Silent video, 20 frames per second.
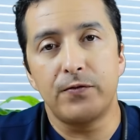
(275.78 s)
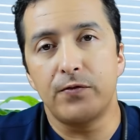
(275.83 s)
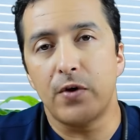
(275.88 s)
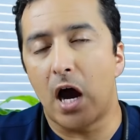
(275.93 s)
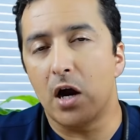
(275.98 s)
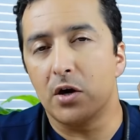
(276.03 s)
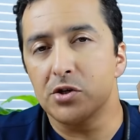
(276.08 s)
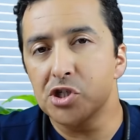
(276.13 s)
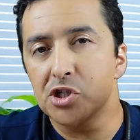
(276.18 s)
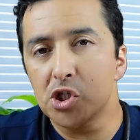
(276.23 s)

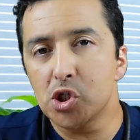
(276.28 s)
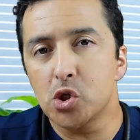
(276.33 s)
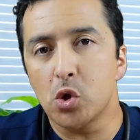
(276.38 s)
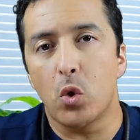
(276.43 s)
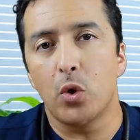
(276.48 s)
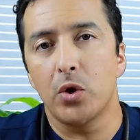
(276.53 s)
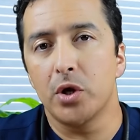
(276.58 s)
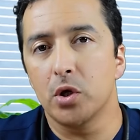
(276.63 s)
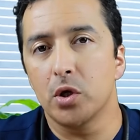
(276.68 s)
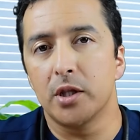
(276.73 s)
our
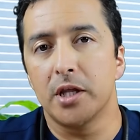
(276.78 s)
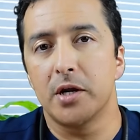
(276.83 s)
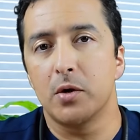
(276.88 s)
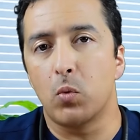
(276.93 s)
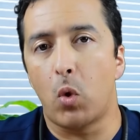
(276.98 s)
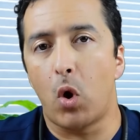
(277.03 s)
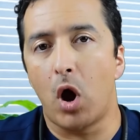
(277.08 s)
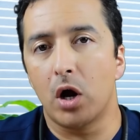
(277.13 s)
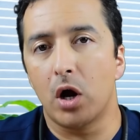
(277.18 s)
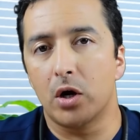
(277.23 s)
soil
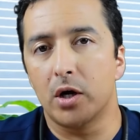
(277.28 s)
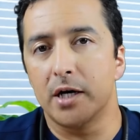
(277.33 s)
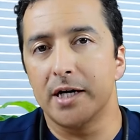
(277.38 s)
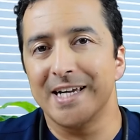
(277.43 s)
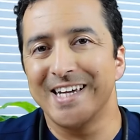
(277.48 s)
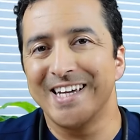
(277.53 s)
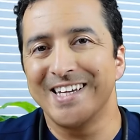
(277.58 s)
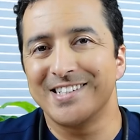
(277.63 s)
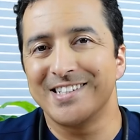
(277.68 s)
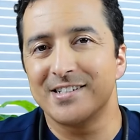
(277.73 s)
and water
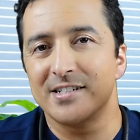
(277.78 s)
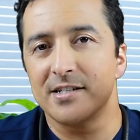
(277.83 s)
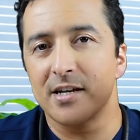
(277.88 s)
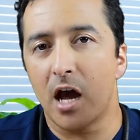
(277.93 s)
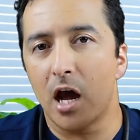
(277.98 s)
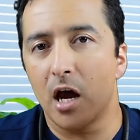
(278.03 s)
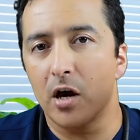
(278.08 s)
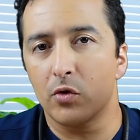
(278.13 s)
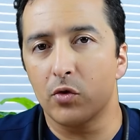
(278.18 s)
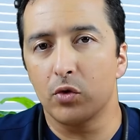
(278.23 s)
is
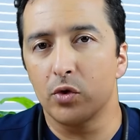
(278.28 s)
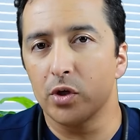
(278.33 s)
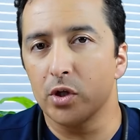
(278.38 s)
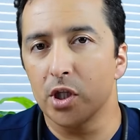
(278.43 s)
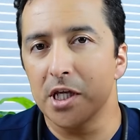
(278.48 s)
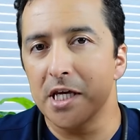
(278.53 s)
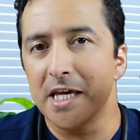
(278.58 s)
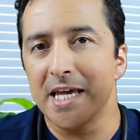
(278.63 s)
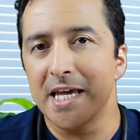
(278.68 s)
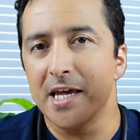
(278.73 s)
not
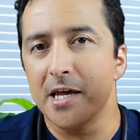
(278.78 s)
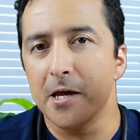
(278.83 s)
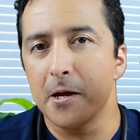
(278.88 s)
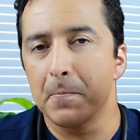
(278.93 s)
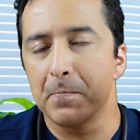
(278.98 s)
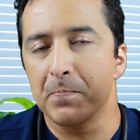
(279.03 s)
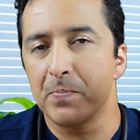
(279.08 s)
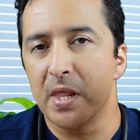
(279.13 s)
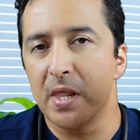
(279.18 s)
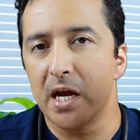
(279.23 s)

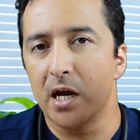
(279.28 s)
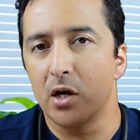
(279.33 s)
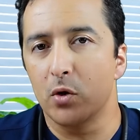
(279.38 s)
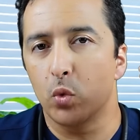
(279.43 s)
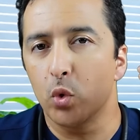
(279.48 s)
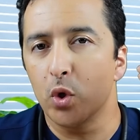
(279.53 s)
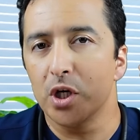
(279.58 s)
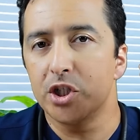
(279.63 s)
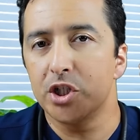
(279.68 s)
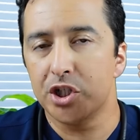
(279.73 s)
really uh,
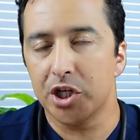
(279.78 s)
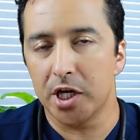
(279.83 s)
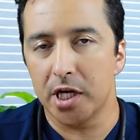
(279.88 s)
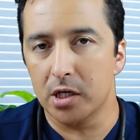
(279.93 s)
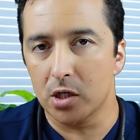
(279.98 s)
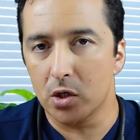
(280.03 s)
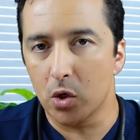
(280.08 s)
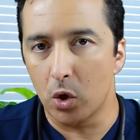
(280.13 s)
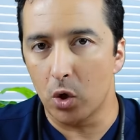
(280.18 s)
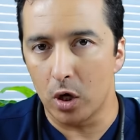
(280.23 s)
rich
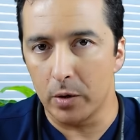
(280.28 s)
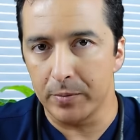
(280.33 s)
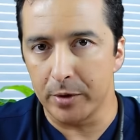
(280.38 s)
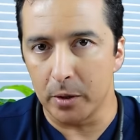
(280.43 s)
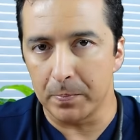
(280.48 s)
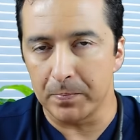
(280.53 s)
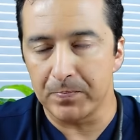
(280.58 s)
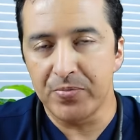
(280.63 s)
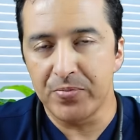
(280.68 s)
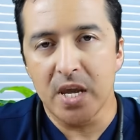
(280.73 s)
in
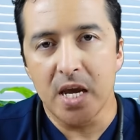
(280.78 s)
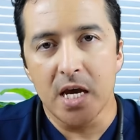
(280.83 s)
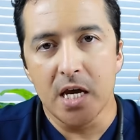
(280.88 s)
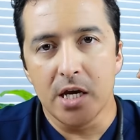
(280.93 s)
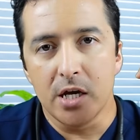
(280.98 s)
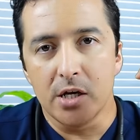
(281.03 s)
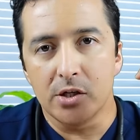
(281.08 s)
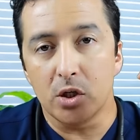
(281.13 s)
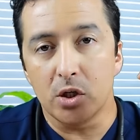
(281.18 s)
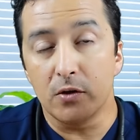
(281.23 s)
chromium.
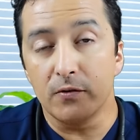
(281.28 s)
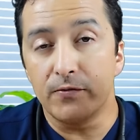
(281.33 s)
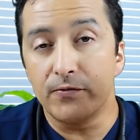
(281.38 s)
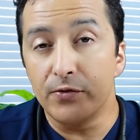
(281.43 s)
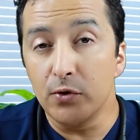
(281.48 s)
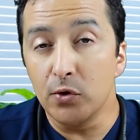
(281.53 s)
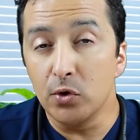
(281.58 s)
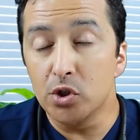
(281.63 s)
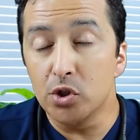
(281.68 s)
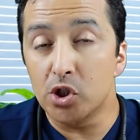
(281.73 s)
So the
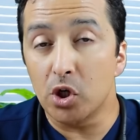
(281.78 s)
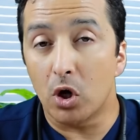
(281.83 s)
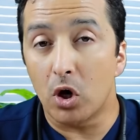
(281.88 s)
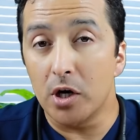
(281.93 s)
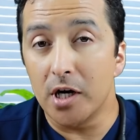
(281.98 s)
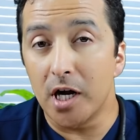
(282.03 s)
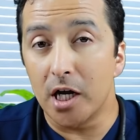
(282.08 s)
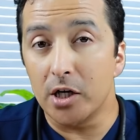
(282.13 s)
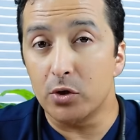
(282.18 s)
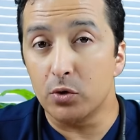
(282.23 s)
foods
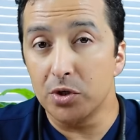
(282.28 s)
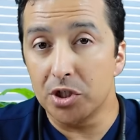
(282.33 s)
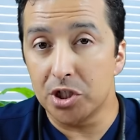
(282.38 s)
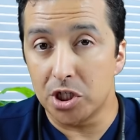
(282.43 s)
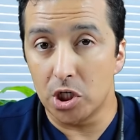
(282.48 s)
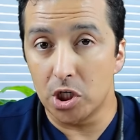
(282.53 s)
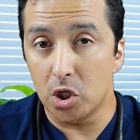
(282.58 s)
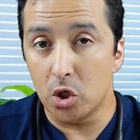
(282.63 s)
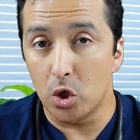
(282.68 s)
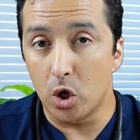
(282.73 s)
are not rich
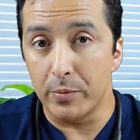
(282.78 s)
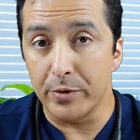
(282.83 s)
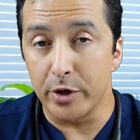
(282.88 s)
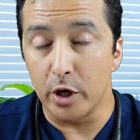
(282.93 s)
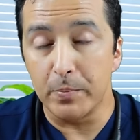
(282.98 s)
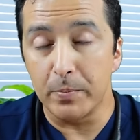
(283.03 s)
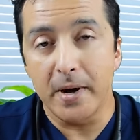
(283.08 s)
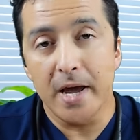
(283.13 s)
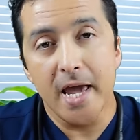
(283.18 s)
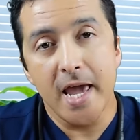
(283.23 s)
in
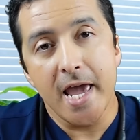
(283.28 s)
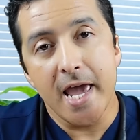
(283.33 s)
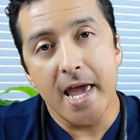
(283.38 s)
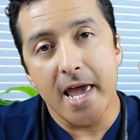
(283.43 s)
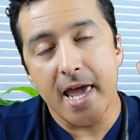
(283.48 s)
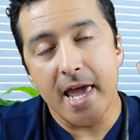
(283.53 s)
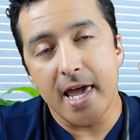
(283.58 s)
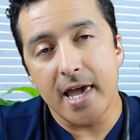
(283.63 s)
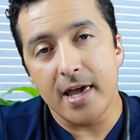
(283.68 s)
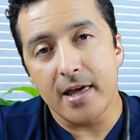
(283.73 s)
chromium
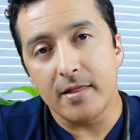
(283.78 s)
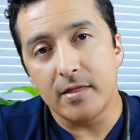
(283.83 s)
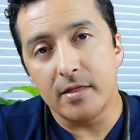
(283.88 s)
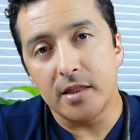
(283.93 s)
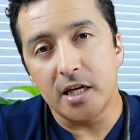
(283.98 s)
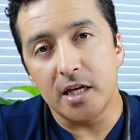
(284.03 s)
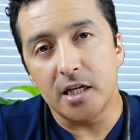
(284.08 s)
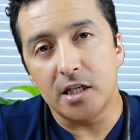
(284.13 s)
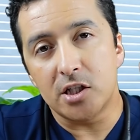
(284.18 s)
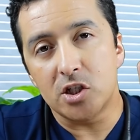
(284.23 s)
and
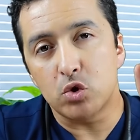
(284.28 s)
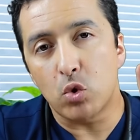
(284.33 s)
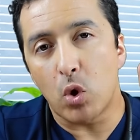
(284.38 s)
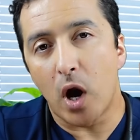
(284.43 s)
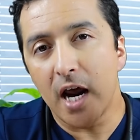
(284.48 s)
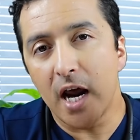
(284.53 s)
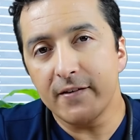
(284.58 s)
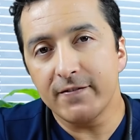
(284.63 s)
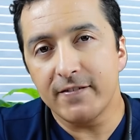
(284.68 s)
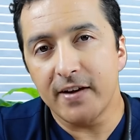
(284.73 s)
the
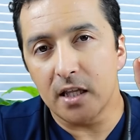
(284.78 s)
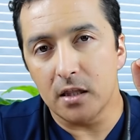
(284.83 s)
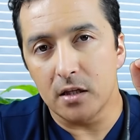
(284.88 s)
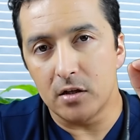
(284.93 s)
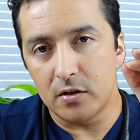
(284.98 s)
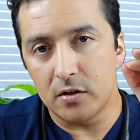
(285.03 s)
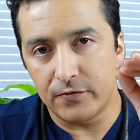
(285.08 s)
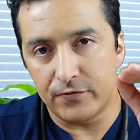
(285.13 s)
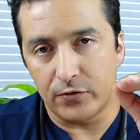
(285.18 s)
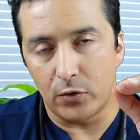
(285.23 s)

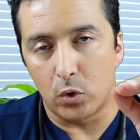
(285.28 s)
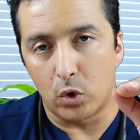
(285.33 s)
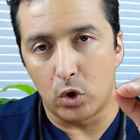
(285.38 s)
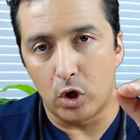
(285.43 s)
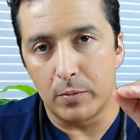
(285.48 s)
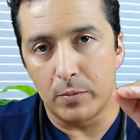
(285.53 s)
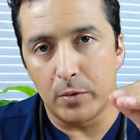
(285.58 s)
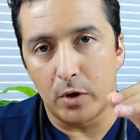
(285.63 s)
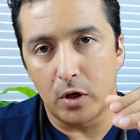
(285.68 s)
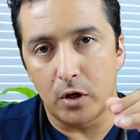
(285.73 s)
trivalent
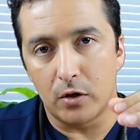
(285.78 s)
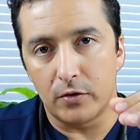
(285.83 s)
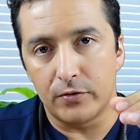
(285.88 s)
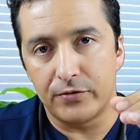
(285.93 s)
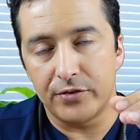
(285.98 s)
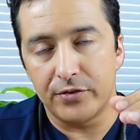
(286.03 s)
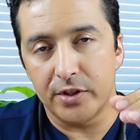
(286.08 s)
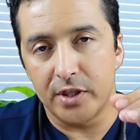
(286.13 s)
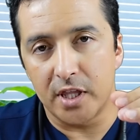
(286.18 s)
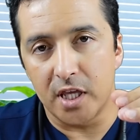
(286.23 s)
form
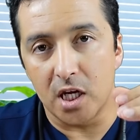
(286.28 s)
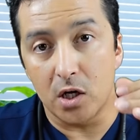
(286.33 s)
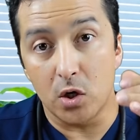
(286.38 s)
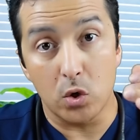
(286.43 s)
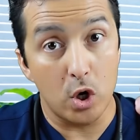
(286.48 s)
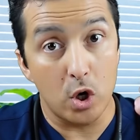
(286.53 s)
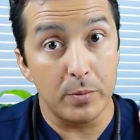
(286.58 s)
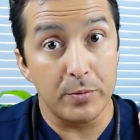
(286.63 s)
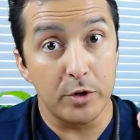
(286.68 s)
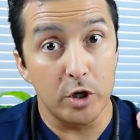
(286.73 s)
of the
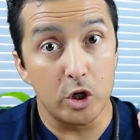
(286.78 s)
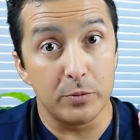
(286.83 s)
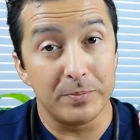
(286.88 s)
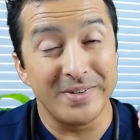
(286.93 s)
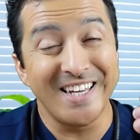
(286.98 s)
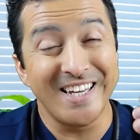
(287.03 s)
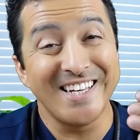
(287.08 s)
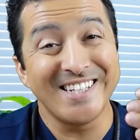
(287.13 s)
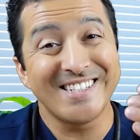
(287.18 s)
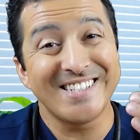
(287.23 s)
chromium
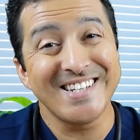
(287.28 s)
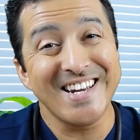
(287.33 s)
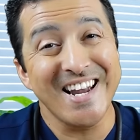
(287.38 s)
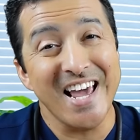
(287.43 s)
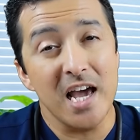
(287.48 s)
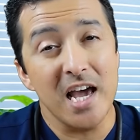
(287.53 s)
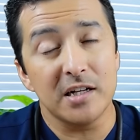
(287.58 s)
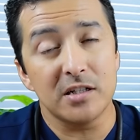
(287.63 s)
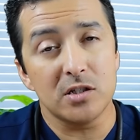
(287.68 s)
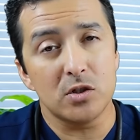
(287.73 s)
is
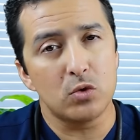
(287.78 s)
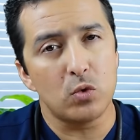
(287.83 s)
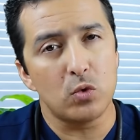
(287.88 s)
not